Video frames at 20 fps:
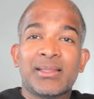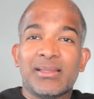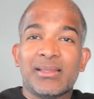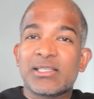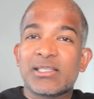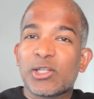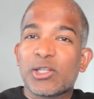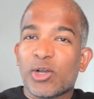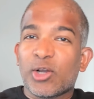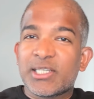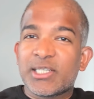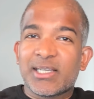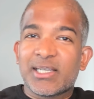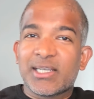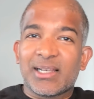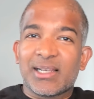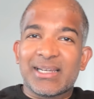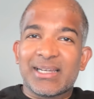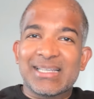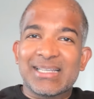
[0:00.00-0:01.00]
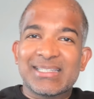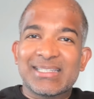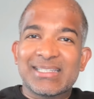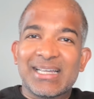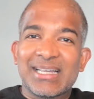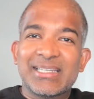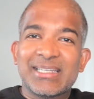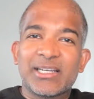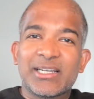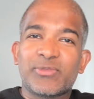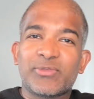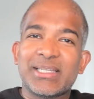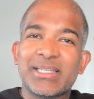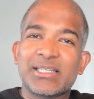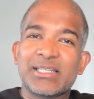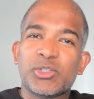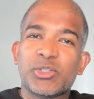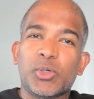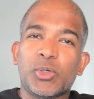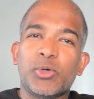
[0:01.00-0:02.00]
This logical understanding of
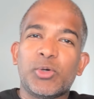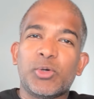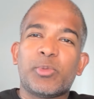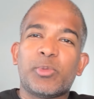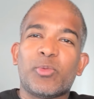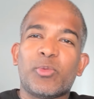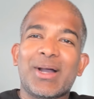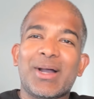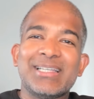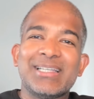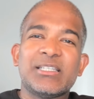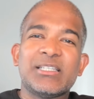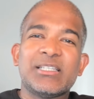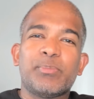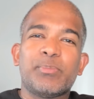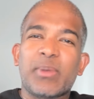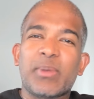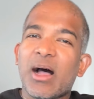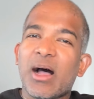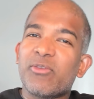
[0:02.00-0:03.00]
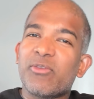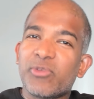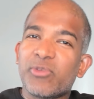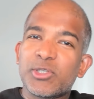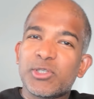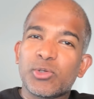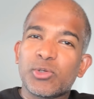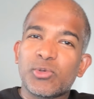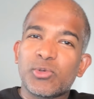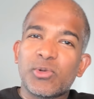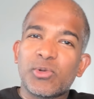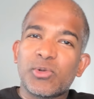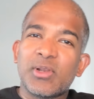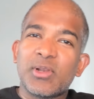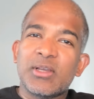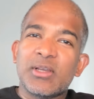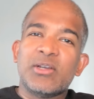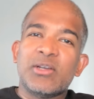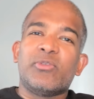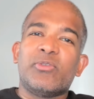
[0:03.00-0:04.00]
DSO provides a powerful tool
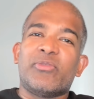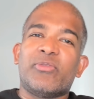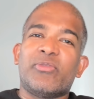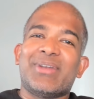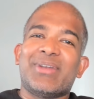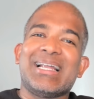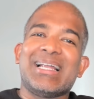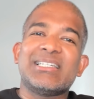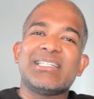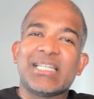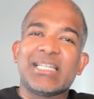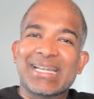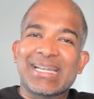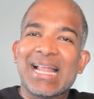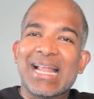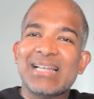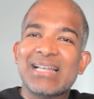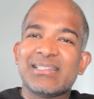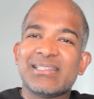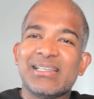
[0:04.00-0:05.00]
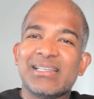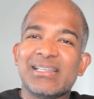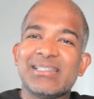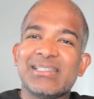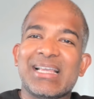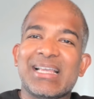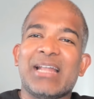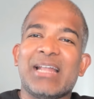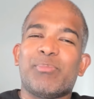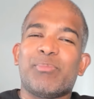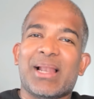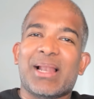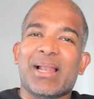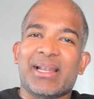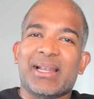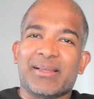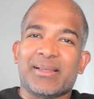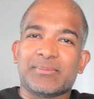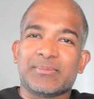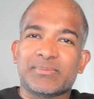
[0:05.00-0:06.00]
for financial analysis and
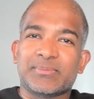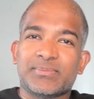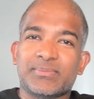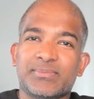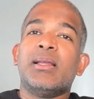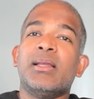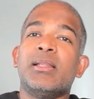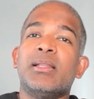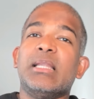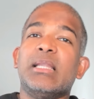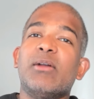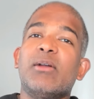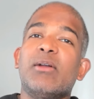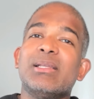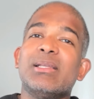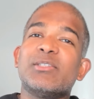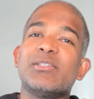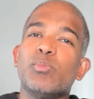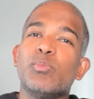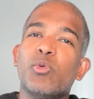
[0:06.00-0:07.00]
planning. Now let's